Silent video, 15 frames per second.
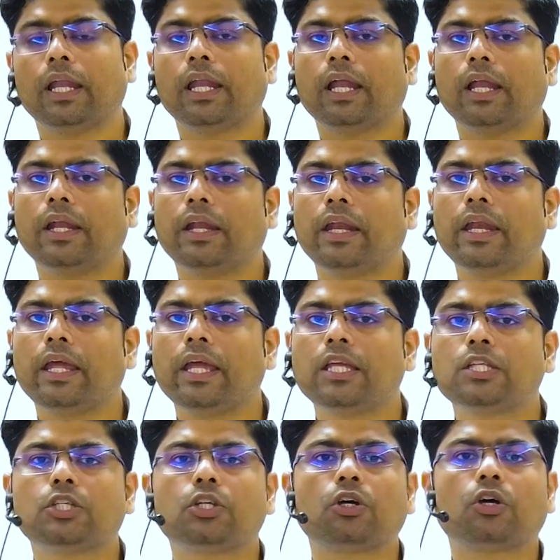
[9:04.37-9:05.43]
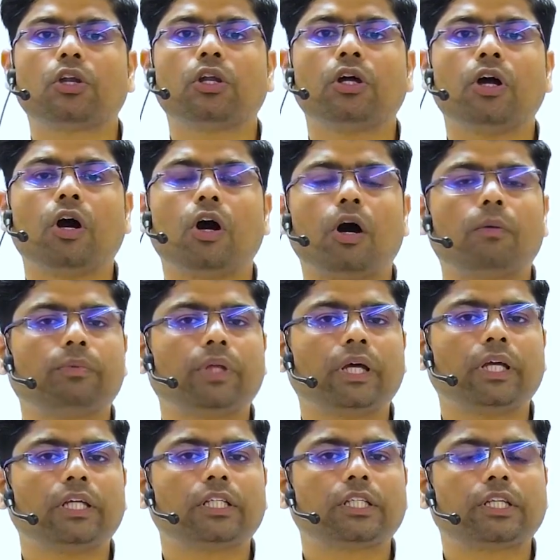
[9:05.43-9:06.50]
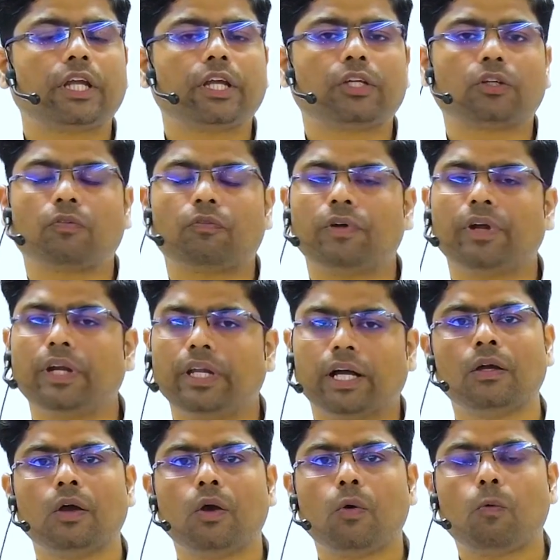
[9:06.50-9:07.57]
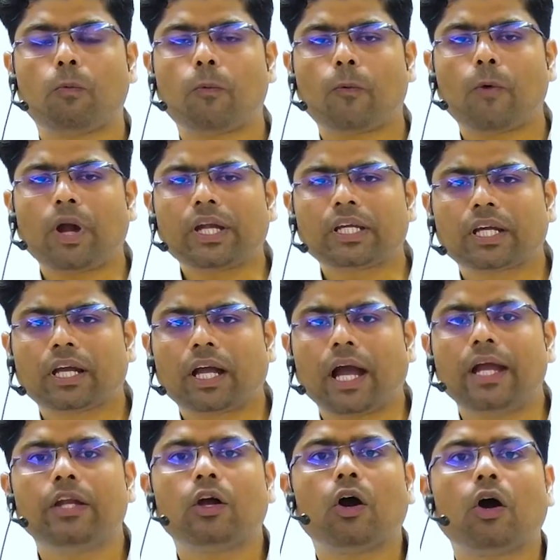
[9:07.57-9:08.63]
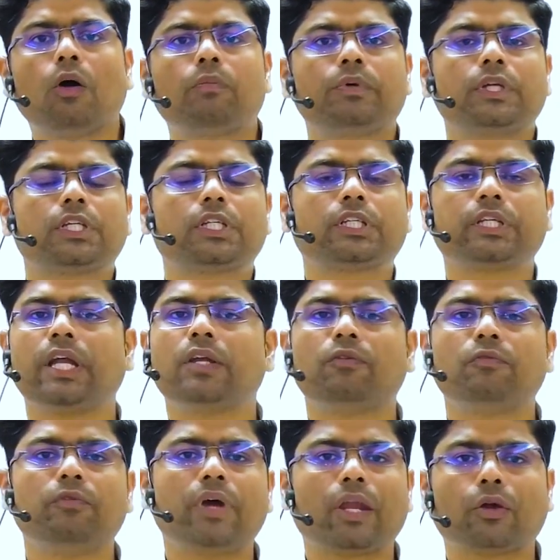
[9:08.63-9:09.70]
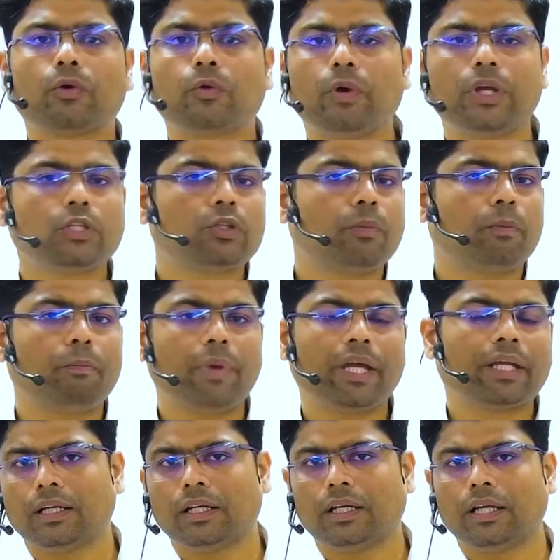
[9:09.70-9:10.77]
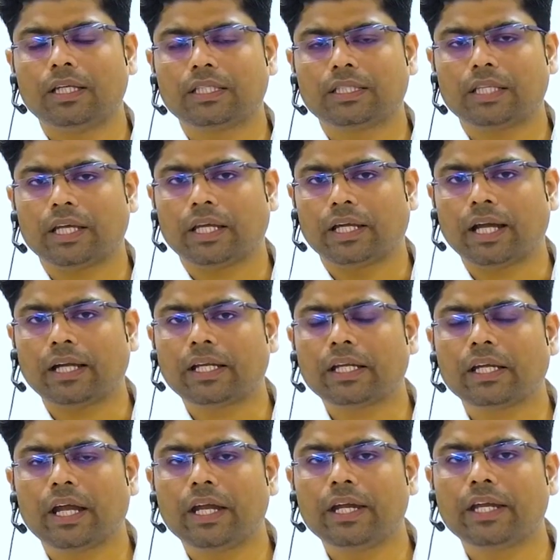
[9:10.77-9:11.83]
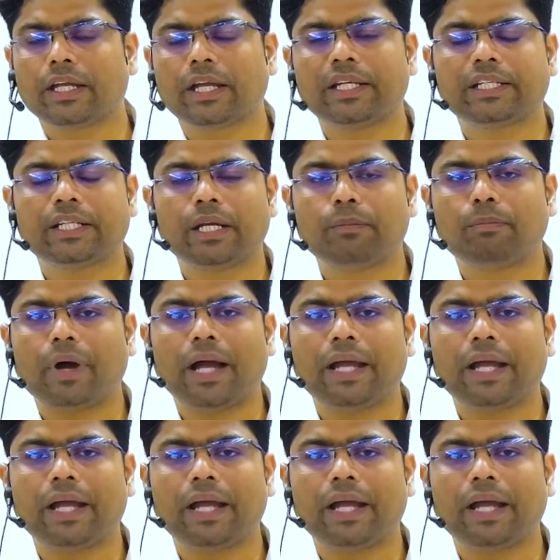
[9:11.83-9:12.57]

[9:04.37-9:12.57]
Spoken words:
nature of the state of India. What kind of state we are going to make is getting indicated by